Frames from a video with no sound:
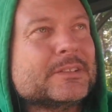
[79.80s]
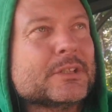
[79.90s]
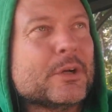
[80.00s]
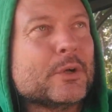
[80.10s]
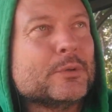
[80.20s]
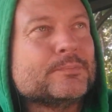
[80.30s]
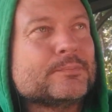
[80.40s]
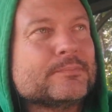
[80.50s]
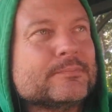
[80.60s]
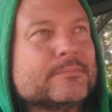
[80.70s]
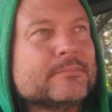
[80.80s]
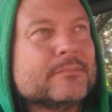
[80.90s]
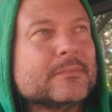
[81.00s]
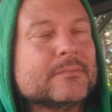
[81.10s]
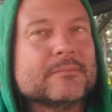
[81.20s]
So
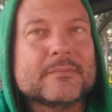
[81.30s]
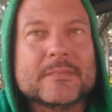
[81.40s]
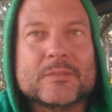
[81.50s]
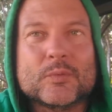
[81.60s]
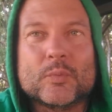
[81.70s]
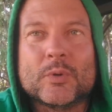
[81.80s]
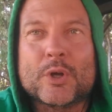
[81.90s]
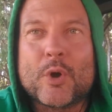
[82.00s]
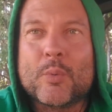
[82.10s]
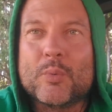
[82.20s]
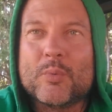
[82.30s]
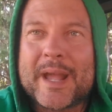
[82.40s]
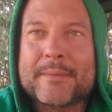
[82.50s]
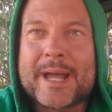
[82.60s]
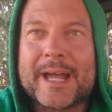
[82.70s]
we'll go
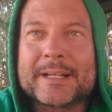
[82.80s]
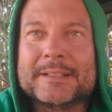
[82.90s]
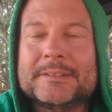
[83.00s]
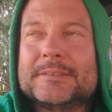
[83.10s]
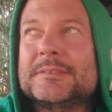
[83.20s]
way back